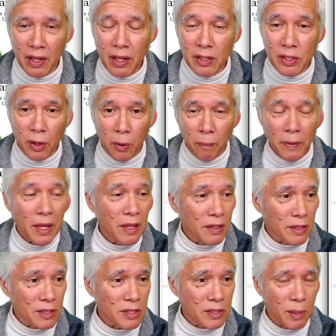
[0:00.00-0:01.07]
So
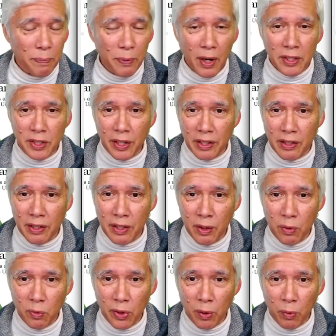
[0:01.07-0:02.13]
this is the project.
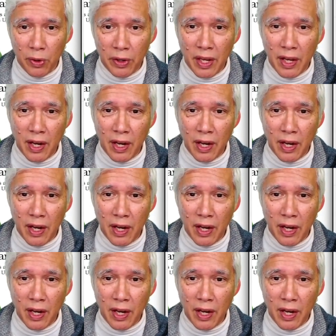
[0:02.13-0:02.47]
We're working